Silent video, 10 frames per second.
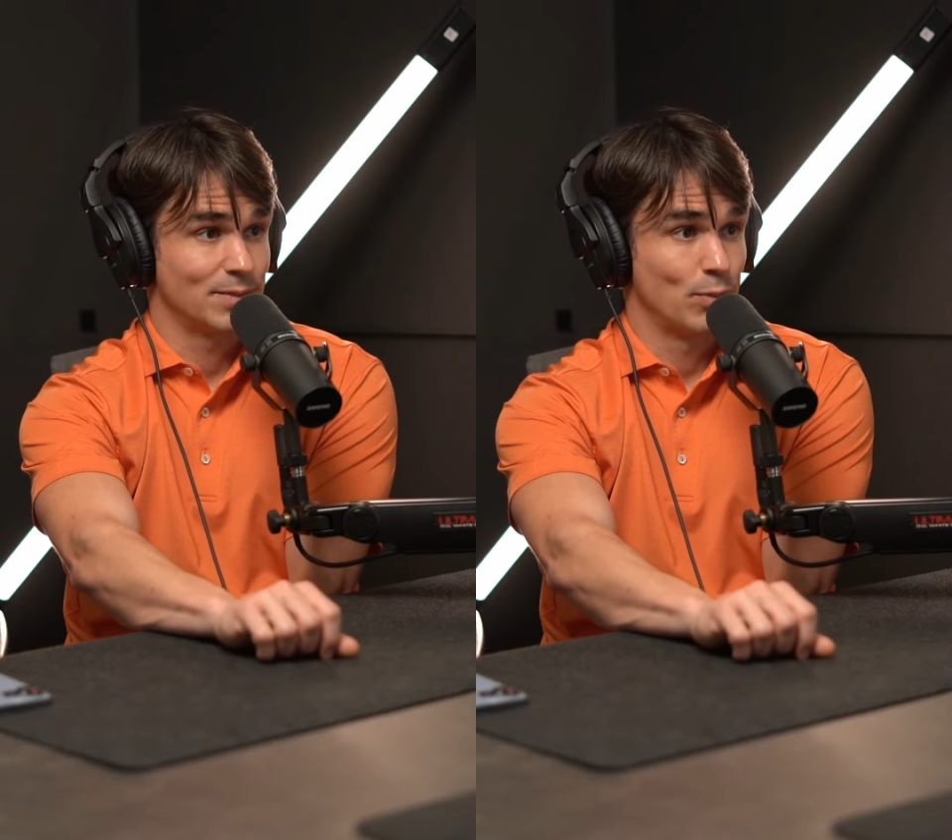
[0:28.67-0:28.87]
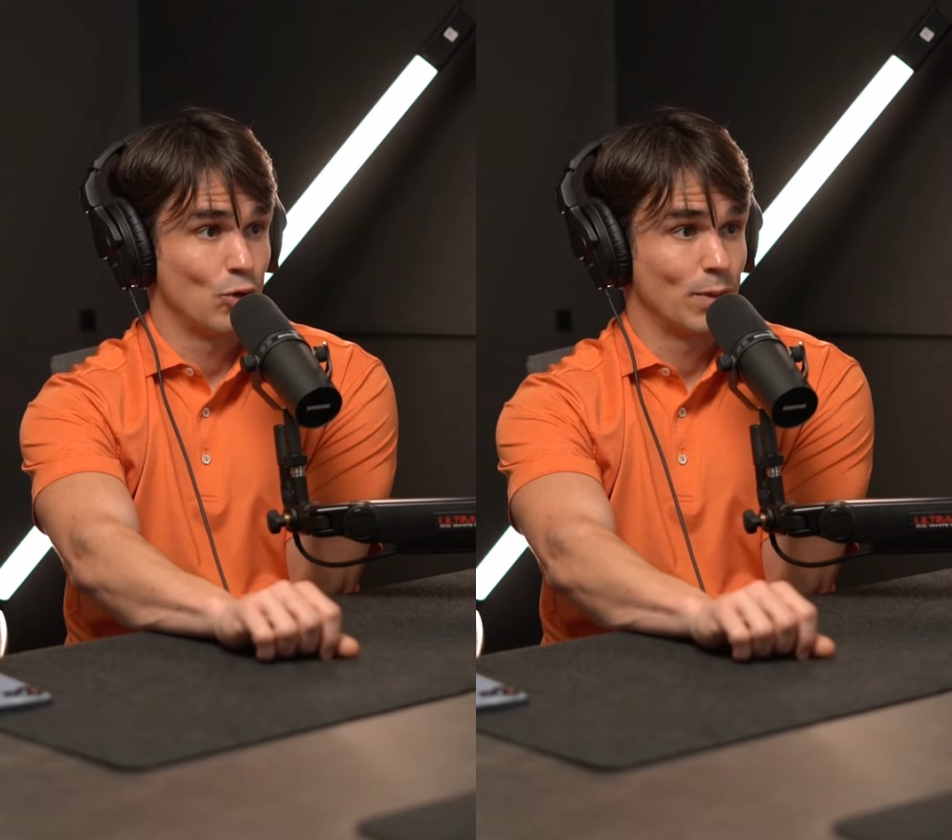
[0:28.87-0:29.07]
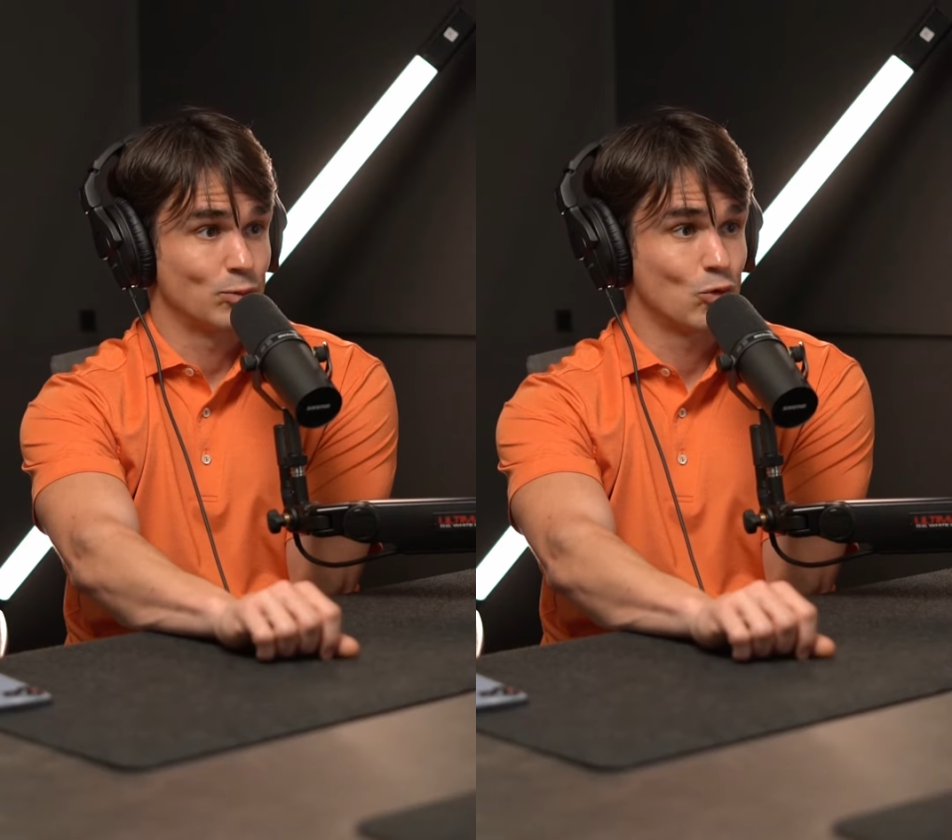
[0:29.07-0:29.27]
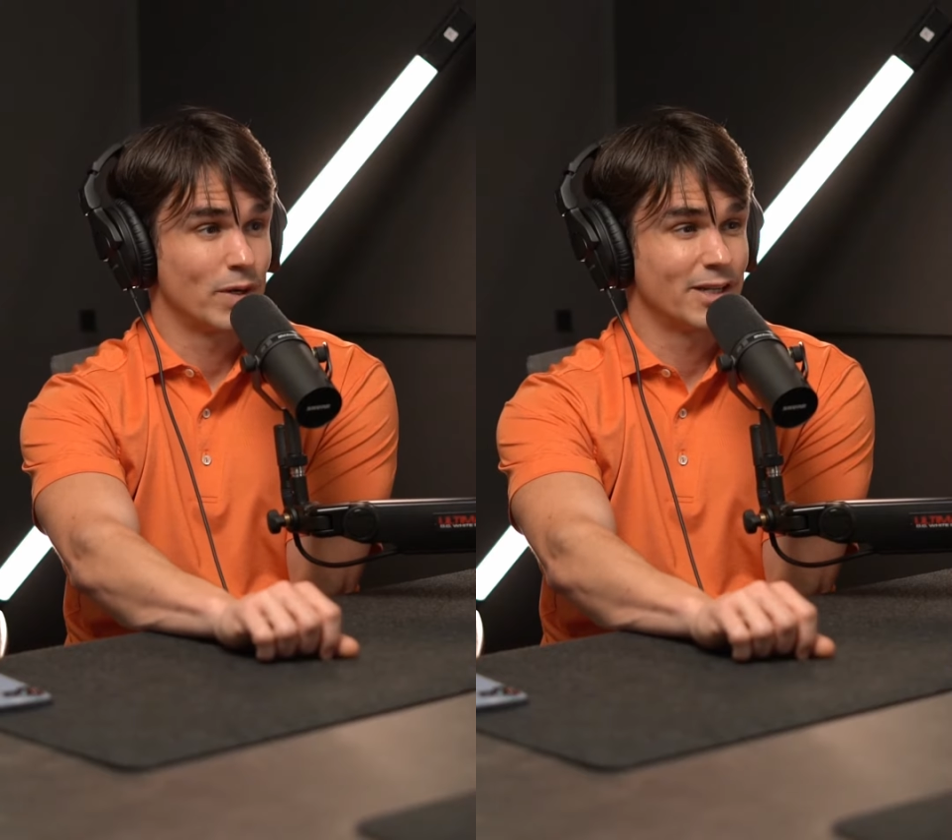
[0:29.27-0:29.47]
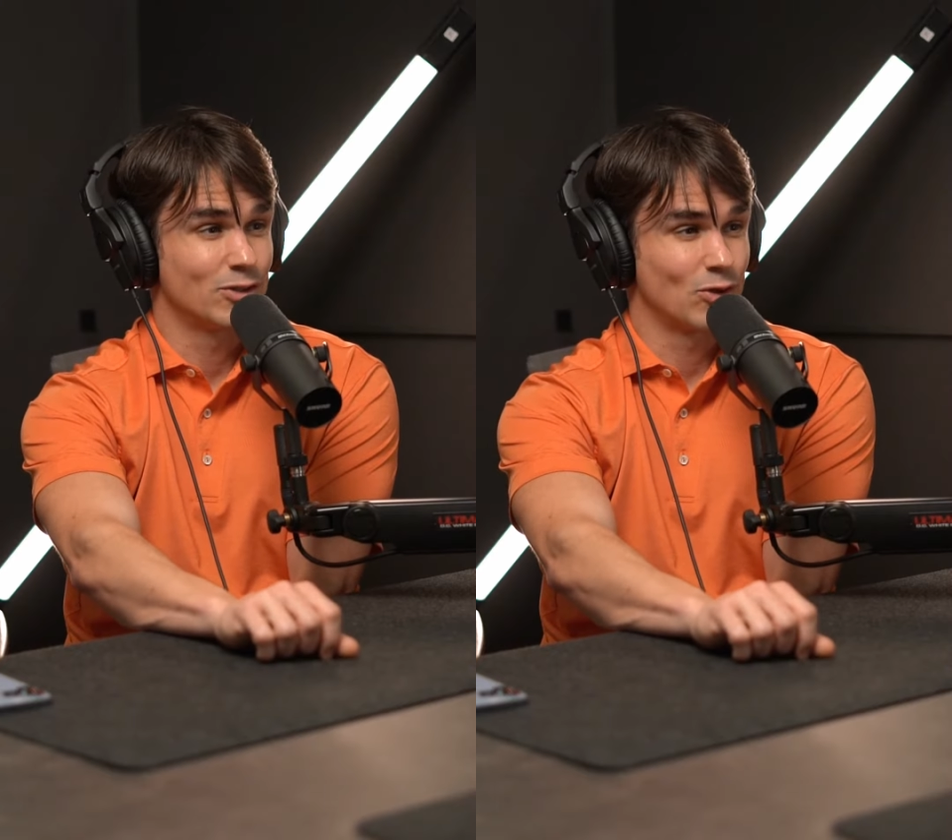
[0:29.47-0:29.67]
Boom, I'm
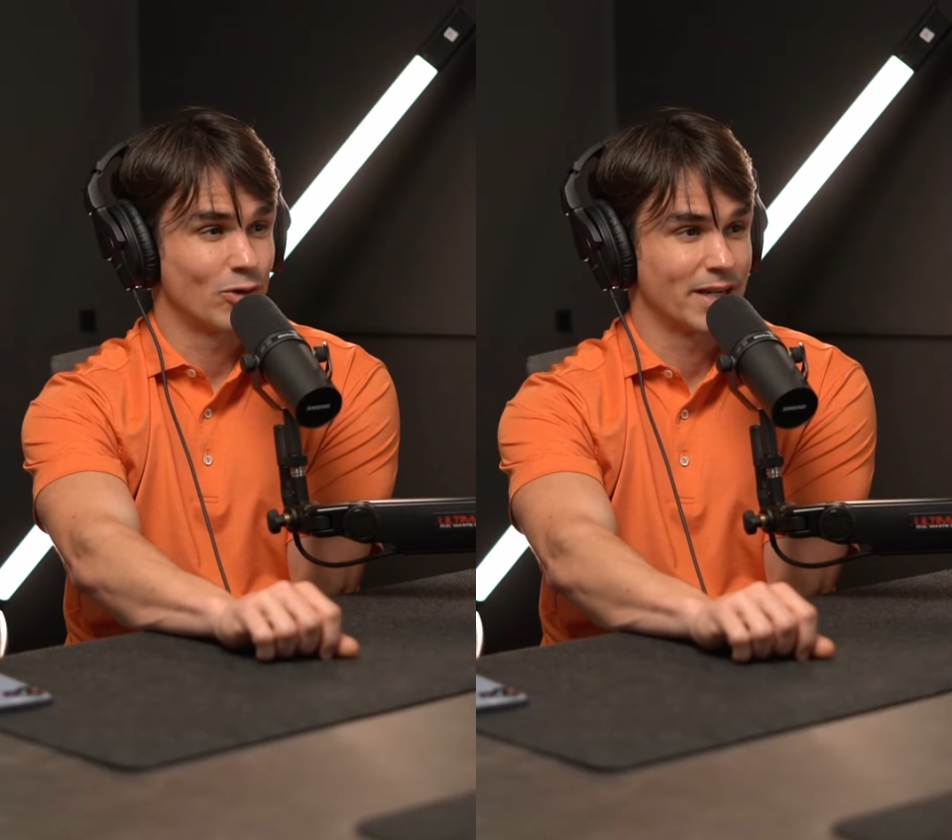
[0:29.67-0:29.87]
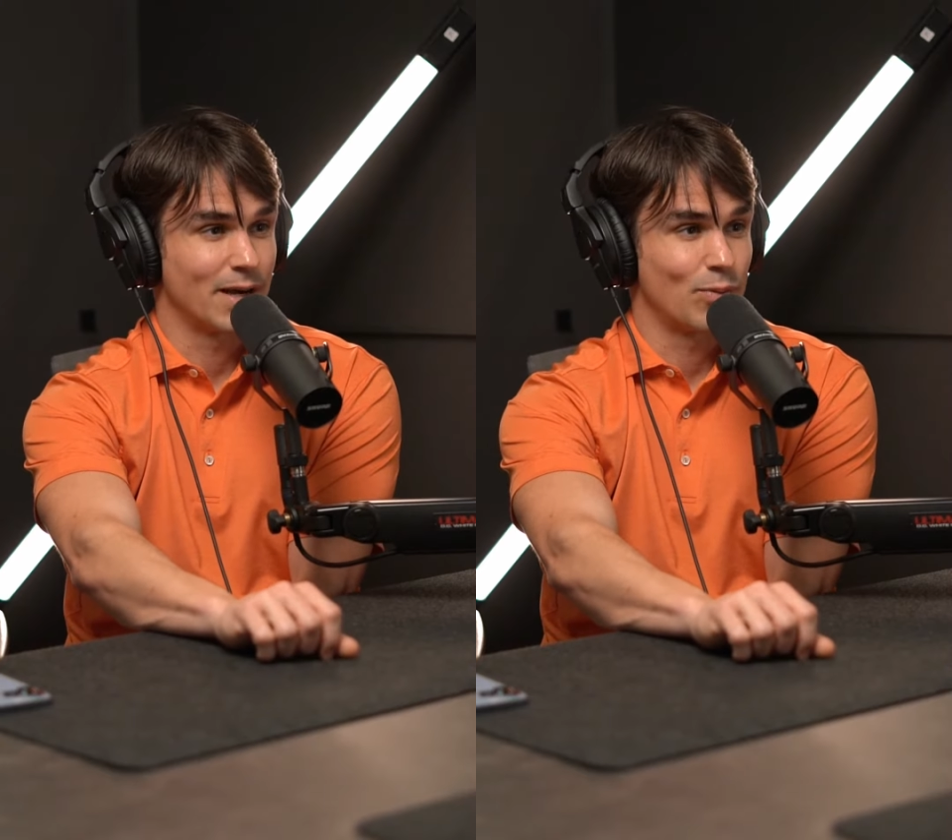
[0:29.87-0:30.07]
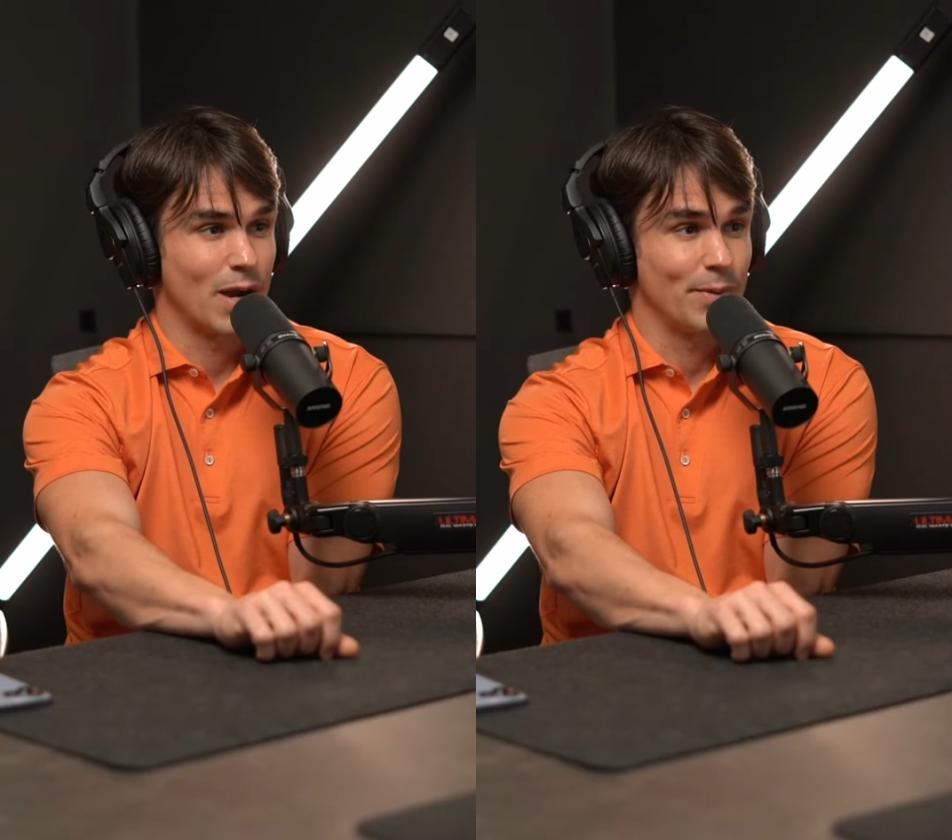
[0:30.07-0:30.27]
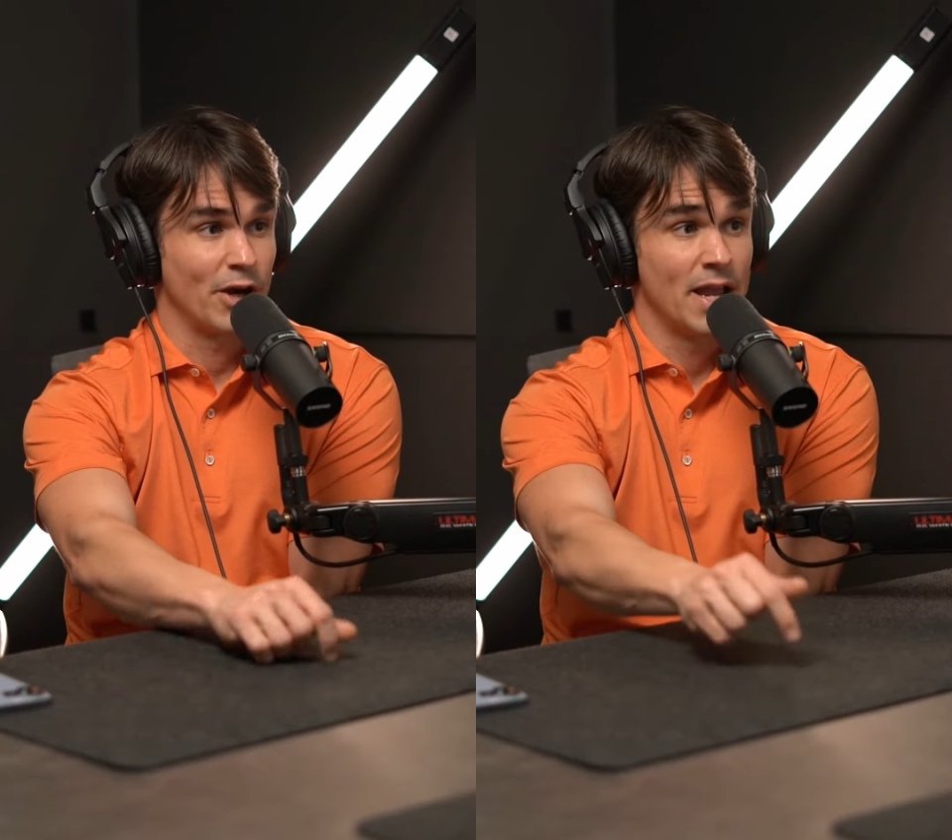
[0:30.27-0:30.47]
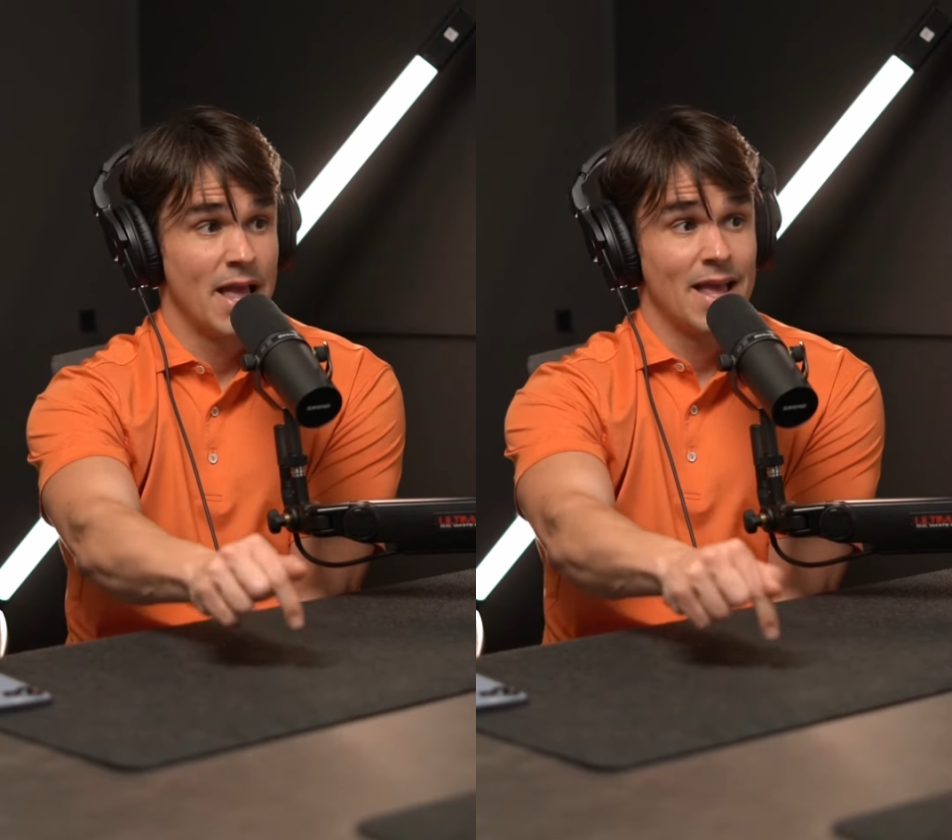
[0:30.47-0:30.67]
20 years old. I got a primary.